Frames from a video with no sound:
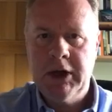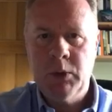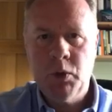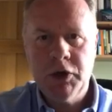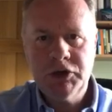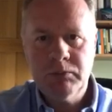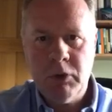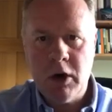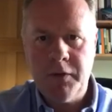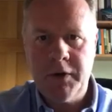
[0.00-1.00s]
And he watched
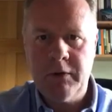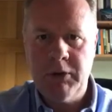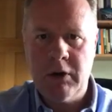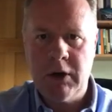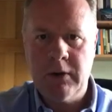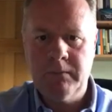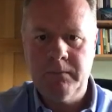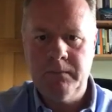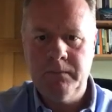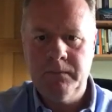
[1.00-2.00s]
Martha and Mary,
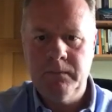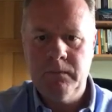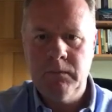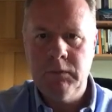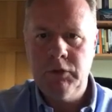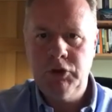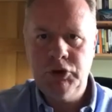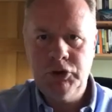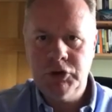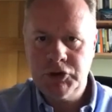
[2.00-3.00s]

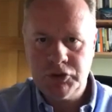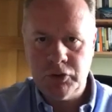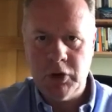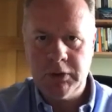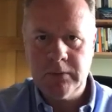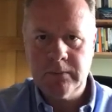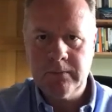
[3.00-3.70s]
distraught.